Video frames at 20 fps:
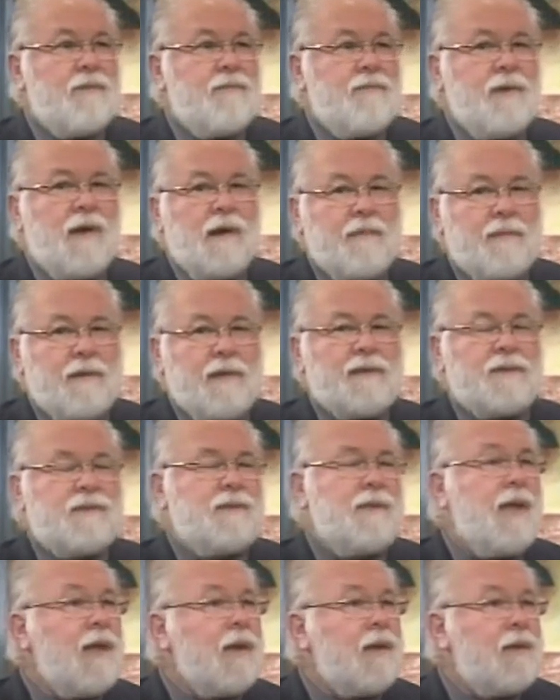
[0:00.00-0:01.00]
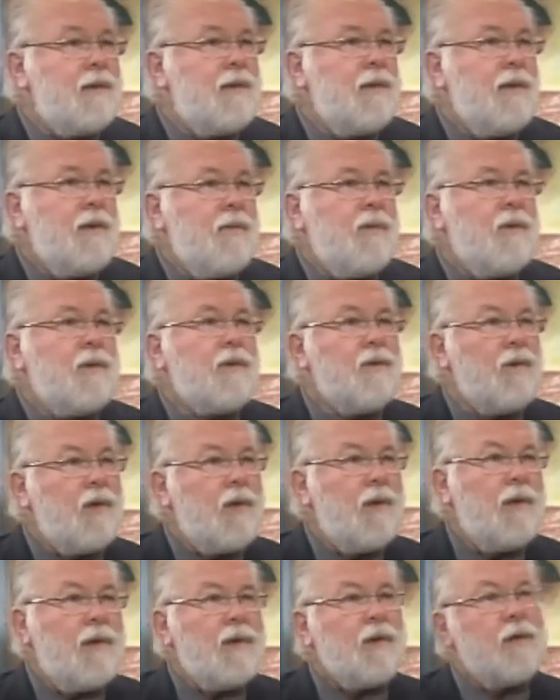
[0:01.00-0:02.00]
of Yahweh is dead. We are
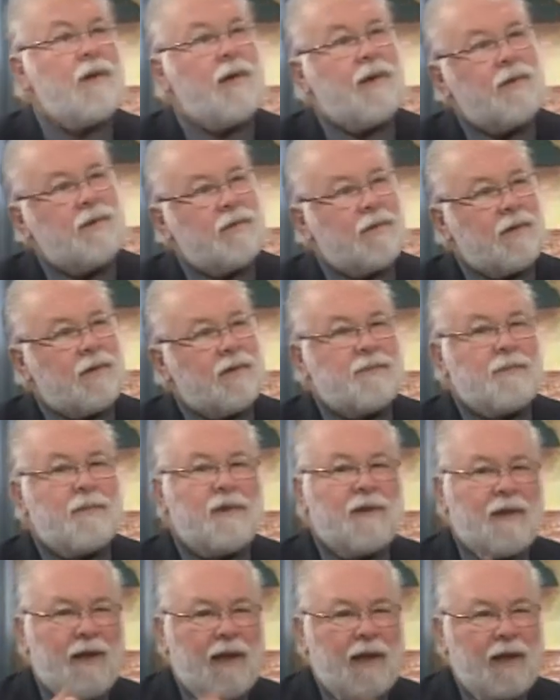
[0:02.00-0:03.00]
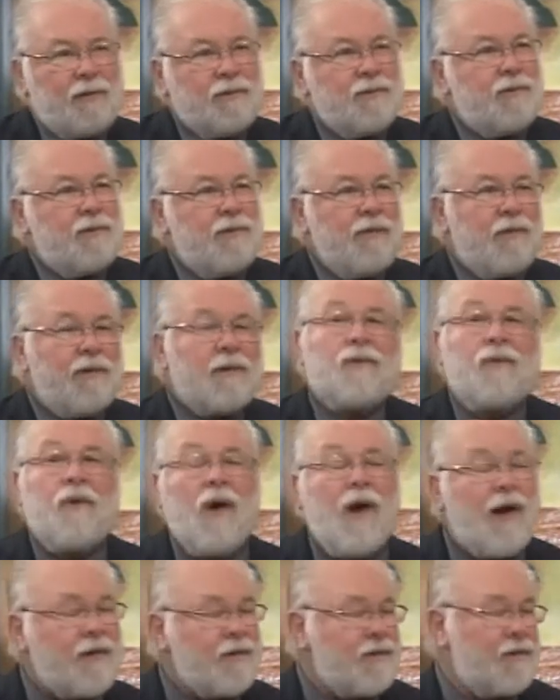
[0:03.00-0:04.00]
no longer under it. It's been nailed to the
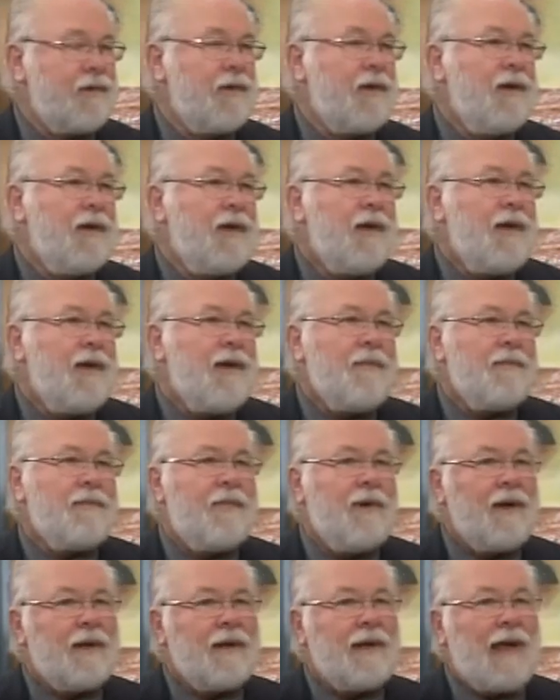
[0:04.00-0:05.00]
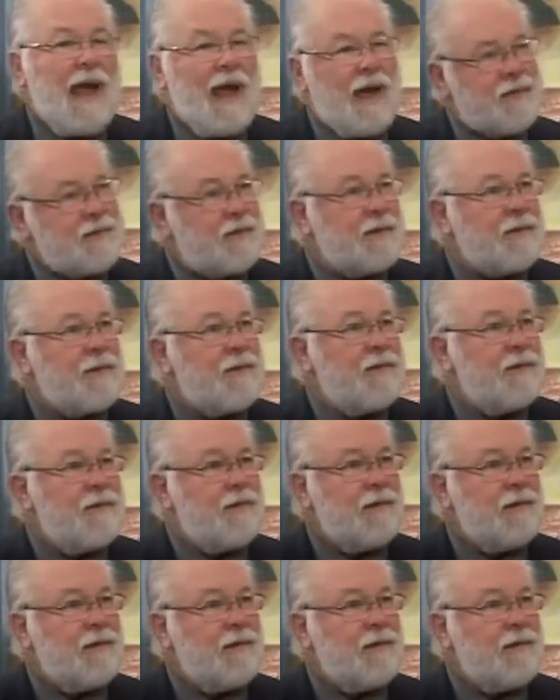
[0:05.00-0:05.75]
cross. Mm -hmm. But has it?